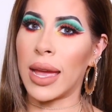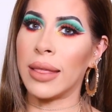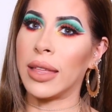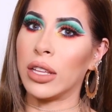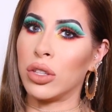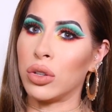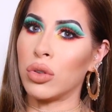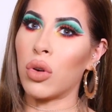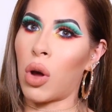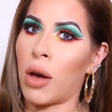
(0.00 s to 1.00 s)
and they
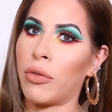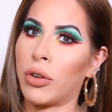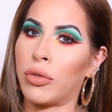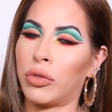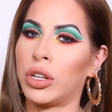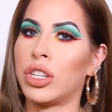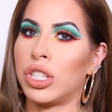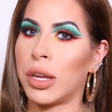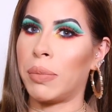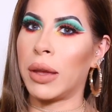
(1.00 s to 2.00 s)
do offer free
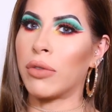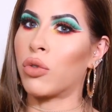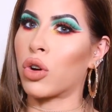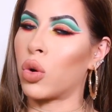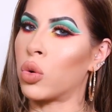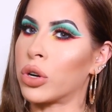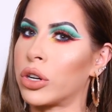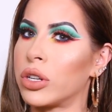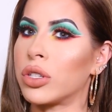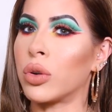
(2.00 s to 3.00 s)
shipping for
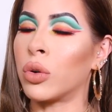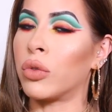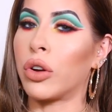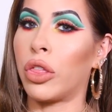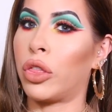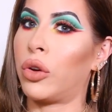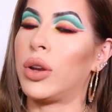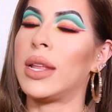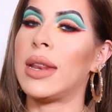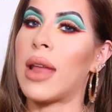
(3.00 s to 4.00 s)
orders over
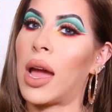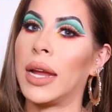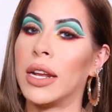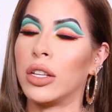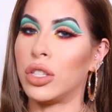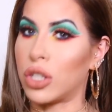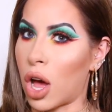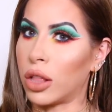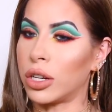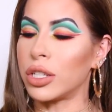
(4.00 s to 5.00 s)
thirty-nine
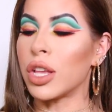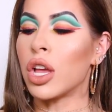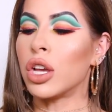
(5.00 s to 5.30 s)
dollars.